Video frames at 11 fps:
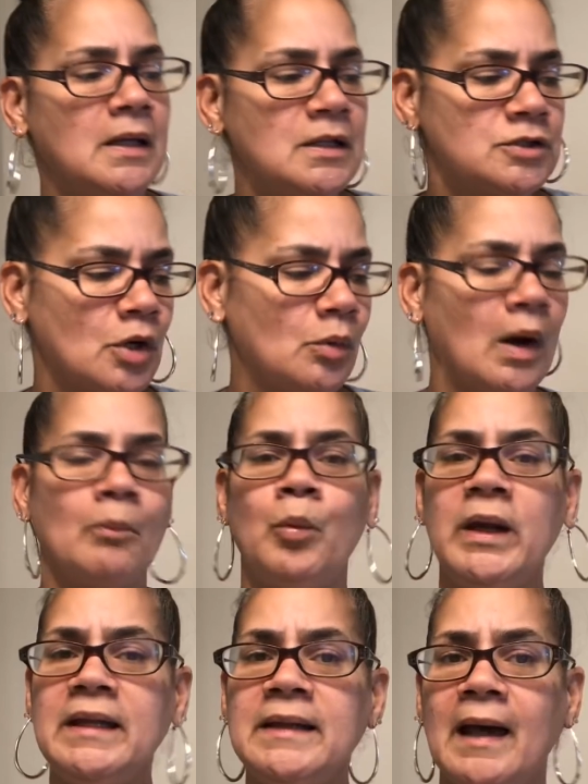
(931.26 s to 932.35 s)
So I'm
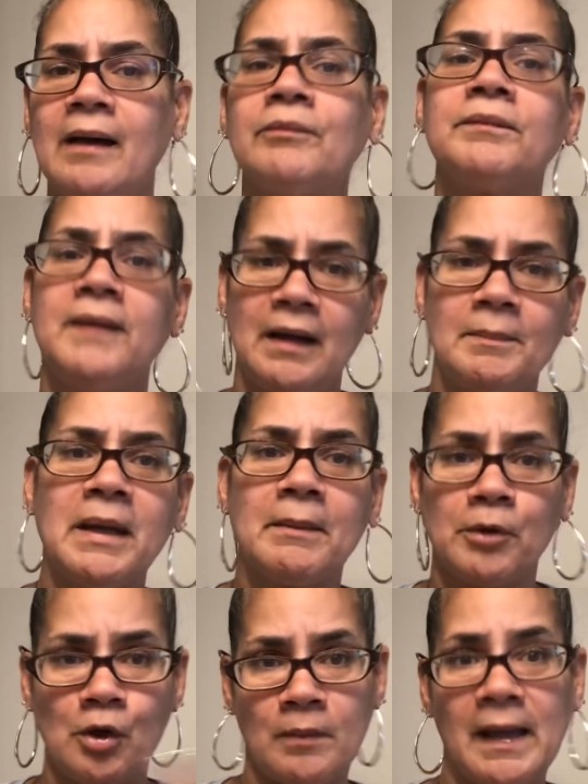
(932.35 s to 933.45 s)
weeding out, then I'll be able
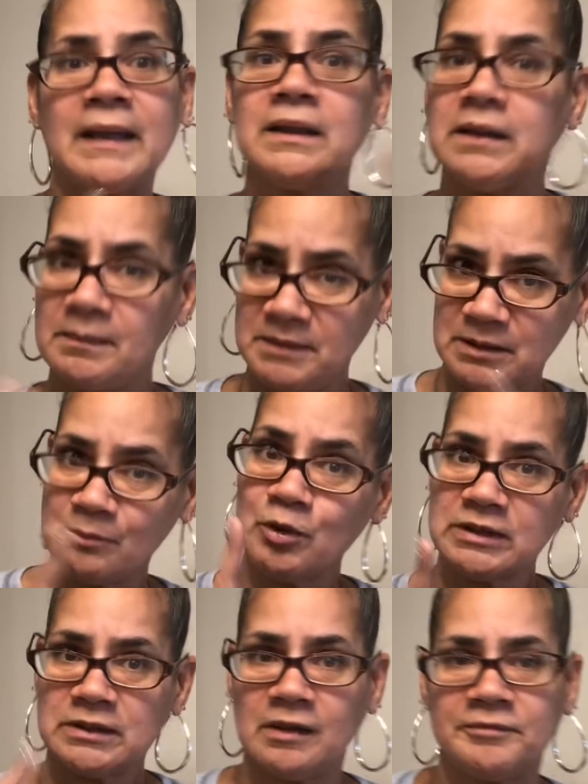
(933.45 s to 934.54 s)
to go back and get me some more
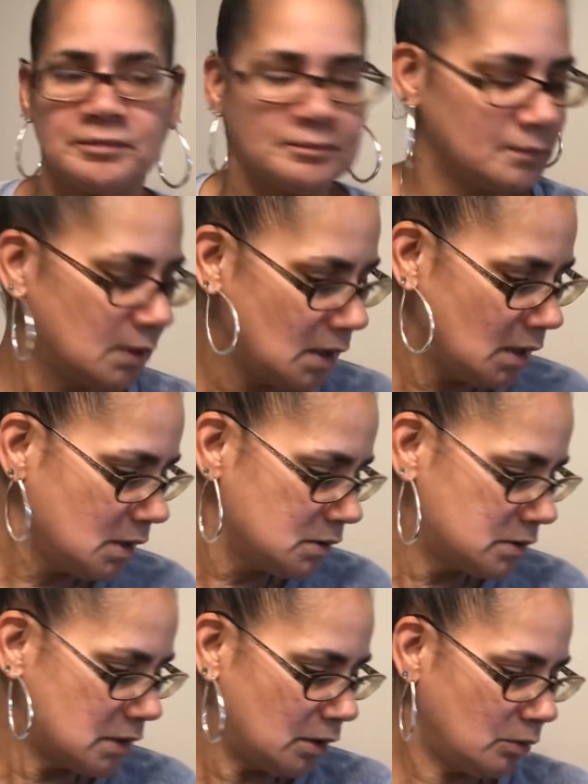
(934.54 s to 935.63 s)
stuff.
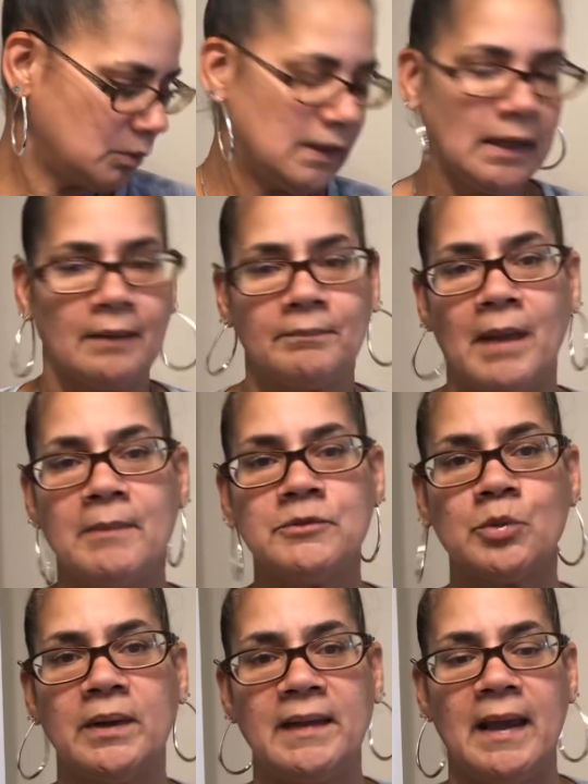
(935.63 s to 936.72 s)
So yeah, I'm
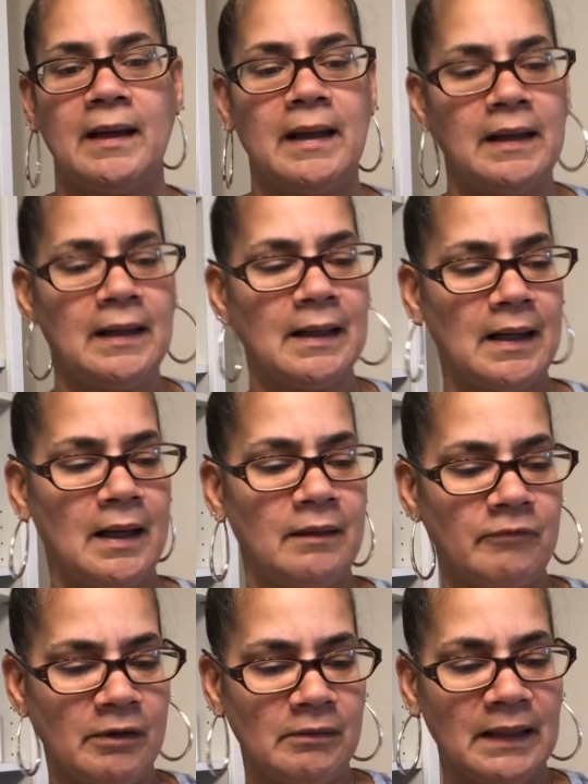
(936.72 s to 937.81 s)
doing that. And I got,
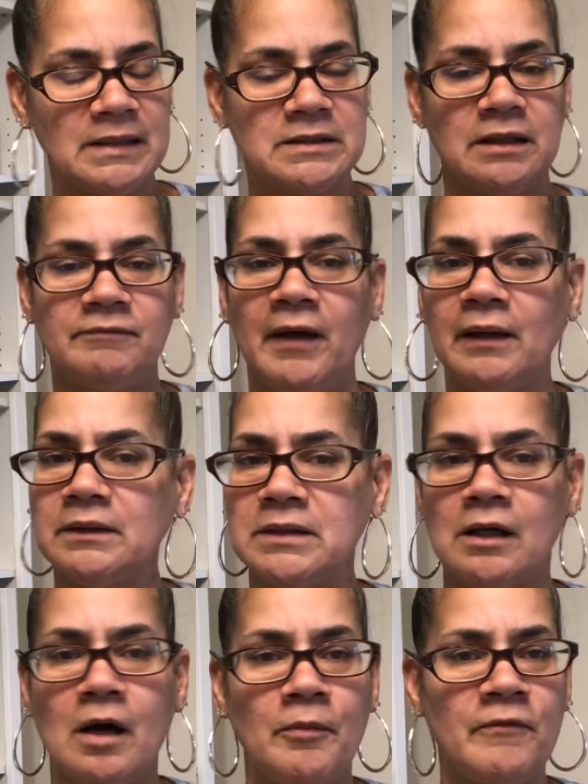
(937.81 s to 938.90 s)
uh, like I said,
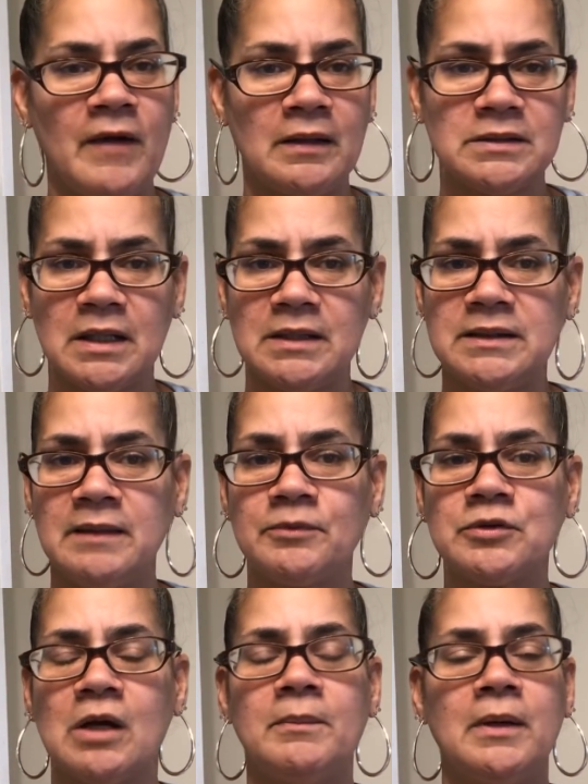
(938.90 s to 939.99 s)
Valentine, couple Valentine tables
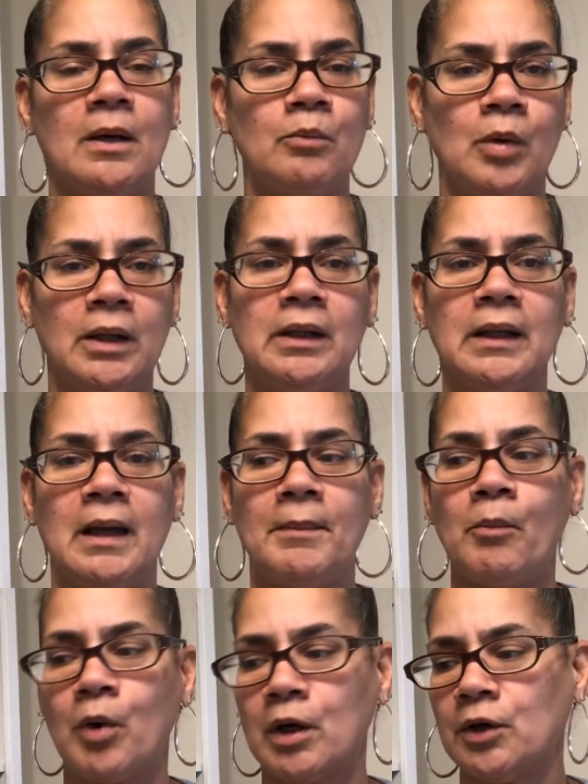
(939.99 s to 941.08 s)
coming up. One collab
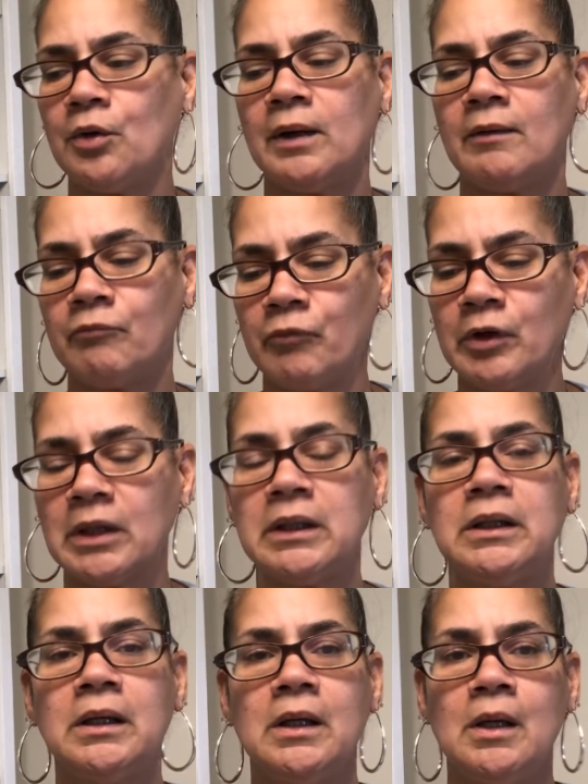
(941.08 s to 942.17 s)
I'm working on. I'm
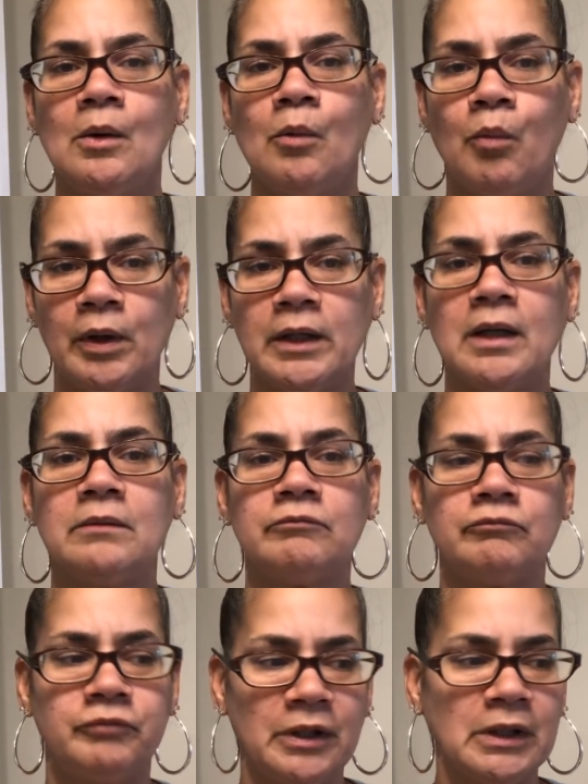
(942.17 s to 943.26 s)
really want to
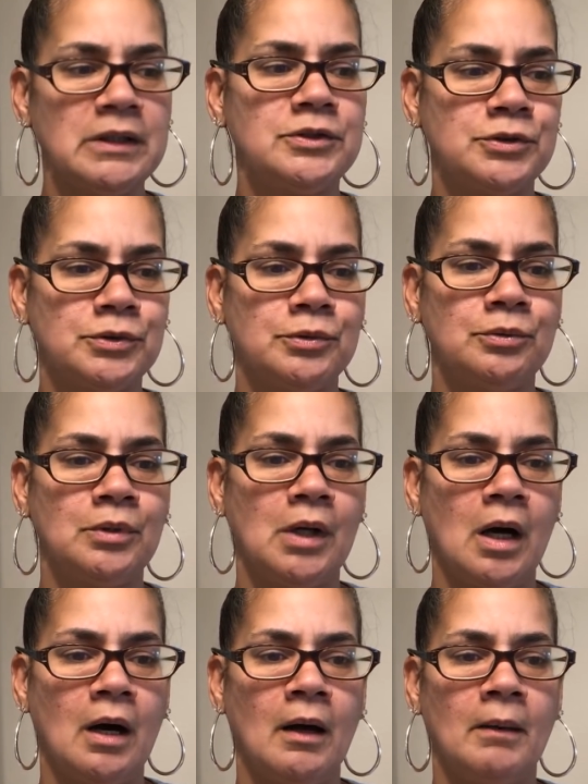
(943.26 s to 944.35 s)
really do,
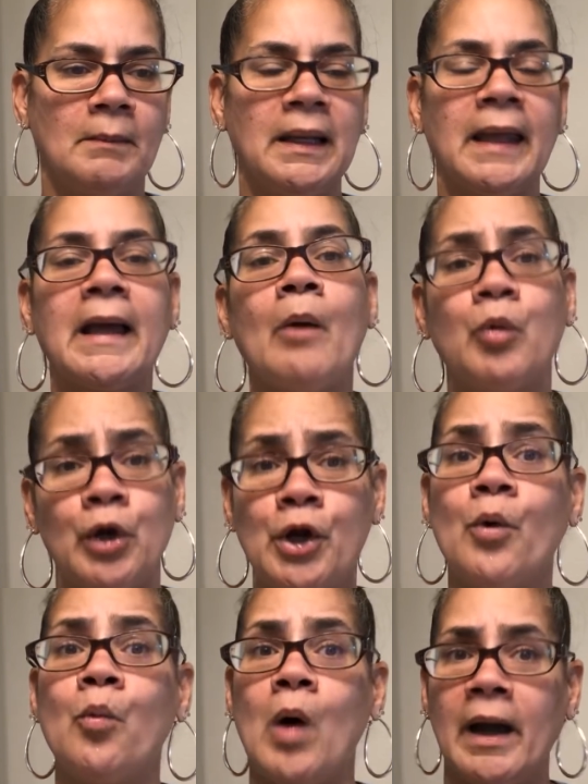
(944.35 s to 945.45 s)
um, like I want to
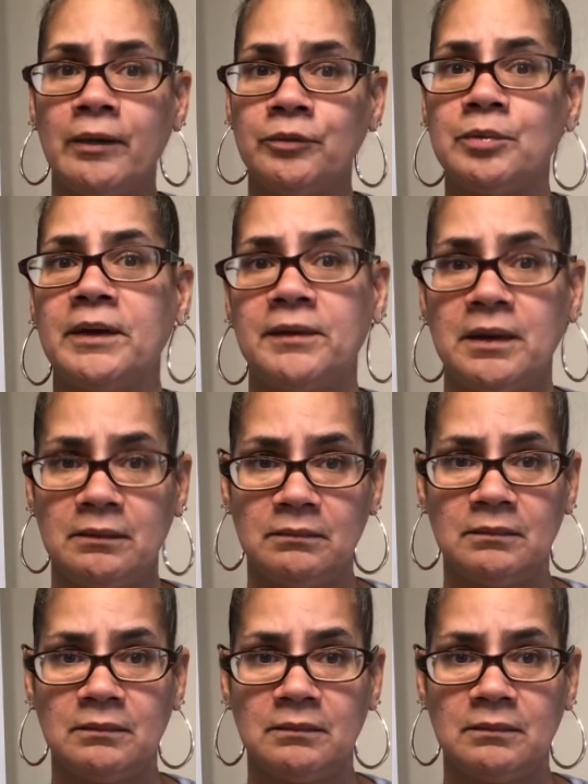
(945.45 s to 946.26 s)
go wild with it